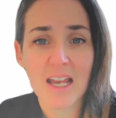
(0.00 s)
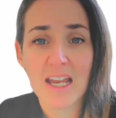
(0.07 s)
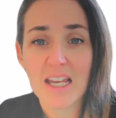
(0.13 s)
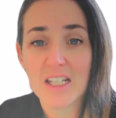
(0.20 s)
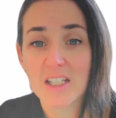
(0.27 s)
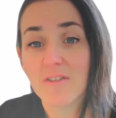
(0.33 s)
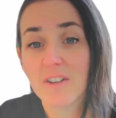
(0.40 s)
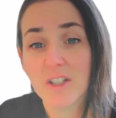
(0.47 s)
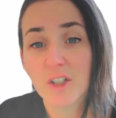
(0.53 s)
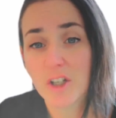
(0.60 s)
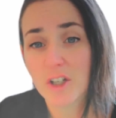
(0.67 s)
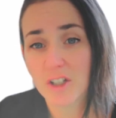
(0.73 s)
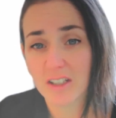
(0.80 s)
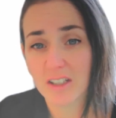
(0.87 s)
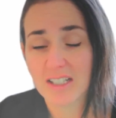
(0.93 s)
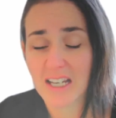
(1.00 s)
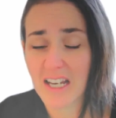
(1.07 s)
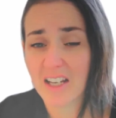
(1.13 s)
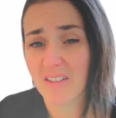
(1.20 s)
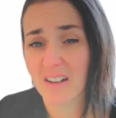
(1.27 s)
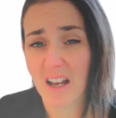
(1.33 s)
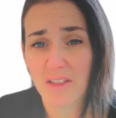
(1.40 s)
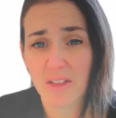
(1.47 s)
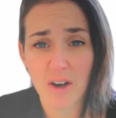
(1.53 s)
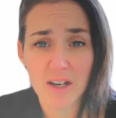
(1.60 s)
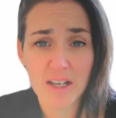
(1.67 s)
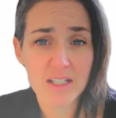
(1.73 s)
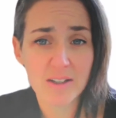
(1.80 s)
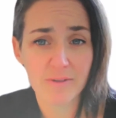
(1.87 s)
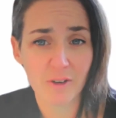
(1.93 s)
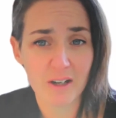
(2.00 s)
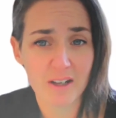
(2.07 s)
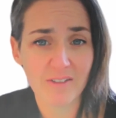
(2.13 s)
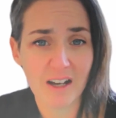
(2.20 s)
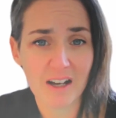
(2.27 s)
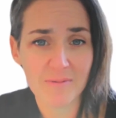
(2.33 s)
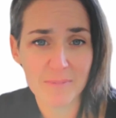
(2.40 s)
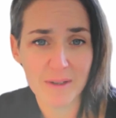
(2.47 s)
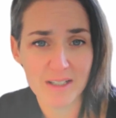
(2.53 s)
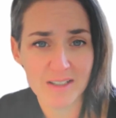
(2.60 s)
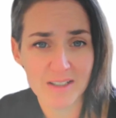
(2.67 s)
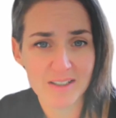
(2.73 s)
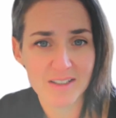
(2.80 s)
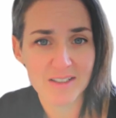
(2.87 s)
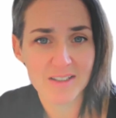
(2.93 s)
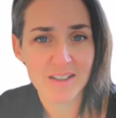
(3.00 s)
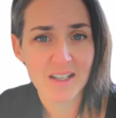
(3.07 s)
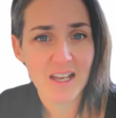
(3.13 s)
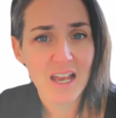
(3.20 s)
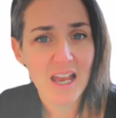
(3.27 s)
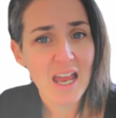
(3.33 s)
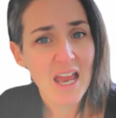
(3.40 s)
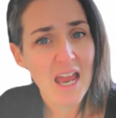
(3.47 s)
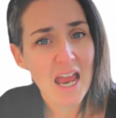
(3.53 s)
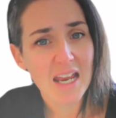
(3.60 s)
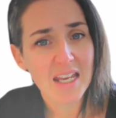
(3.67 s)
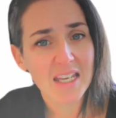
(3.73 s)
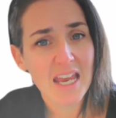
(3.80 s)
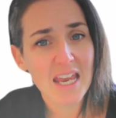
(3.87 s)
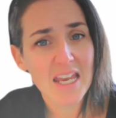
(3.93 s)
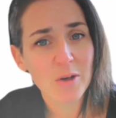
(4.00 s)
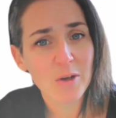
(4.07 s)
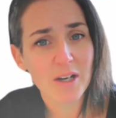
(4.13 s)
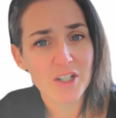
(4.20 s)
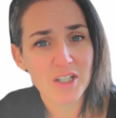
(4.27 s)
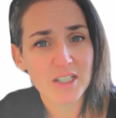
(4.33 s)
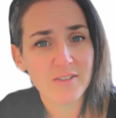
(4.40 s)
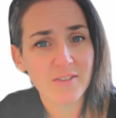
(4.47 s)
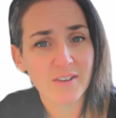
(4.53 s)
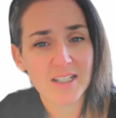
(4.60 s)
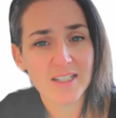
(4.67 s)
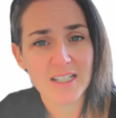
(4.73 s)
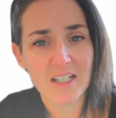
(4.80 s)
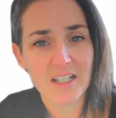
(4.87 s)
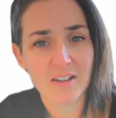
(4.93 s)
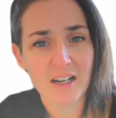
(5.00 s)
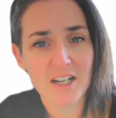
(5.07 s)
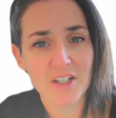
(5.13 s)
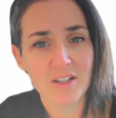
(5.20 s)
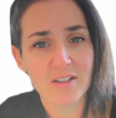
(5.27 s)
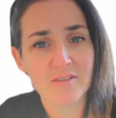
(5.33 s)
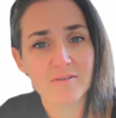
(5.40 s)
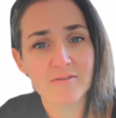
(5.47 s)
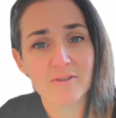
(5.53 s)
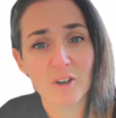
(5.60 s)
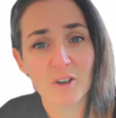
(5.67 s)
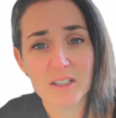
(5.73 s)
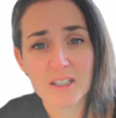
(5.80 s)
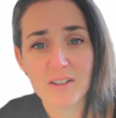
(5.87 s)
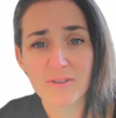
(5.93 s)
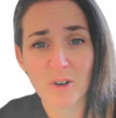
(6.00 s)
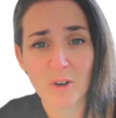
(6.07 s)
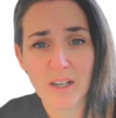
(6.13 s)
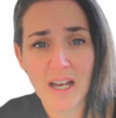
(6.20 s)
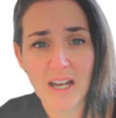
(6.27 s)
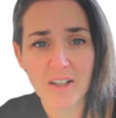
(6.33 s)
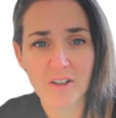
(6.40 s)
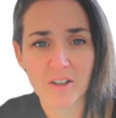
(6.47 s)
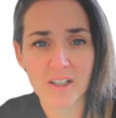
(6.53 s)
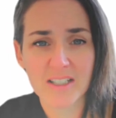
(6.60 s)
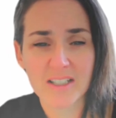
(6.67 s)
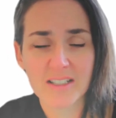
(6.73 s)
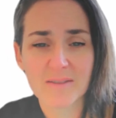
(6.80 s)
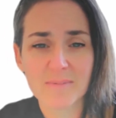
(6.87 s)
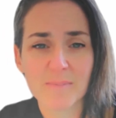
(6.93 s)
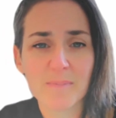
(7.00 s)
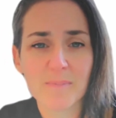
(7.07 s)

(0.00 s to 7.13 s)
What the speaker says: Interviews usually take around 30 to 45 minutes. And key questions for consideration fall into 4 categories.